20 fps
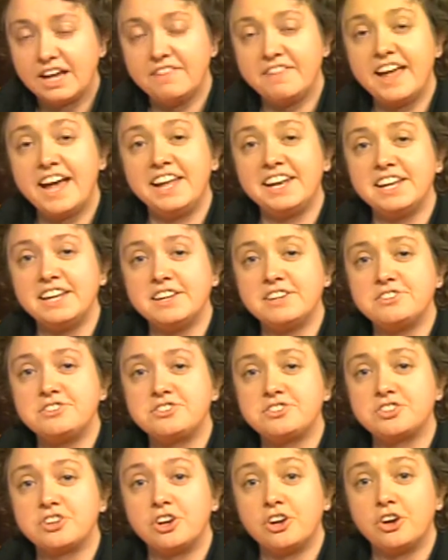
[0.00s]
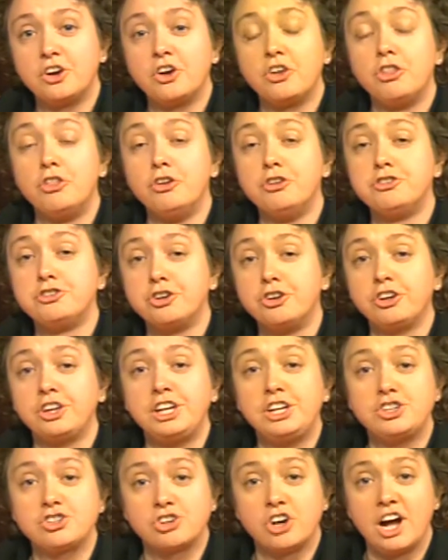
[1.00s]
that is the Turkey
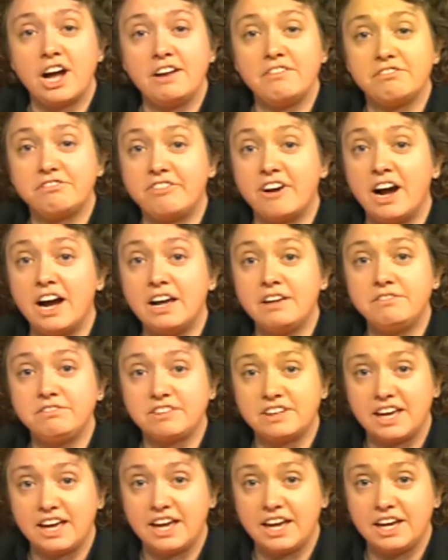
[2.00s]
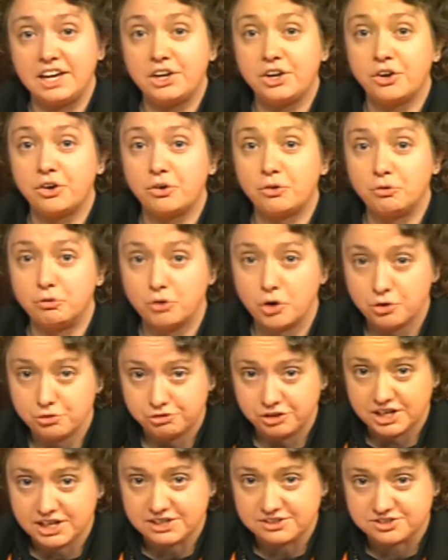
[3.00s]
Trot 5K Road
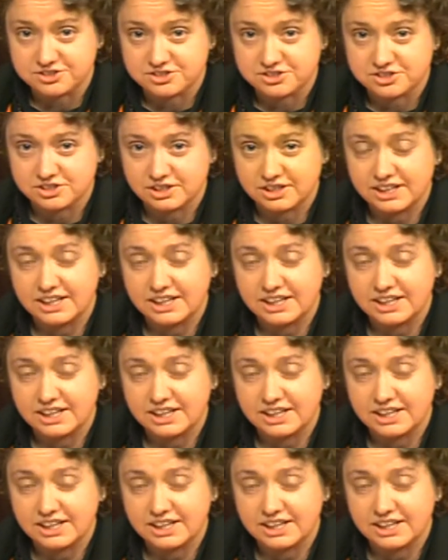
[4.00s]
Race.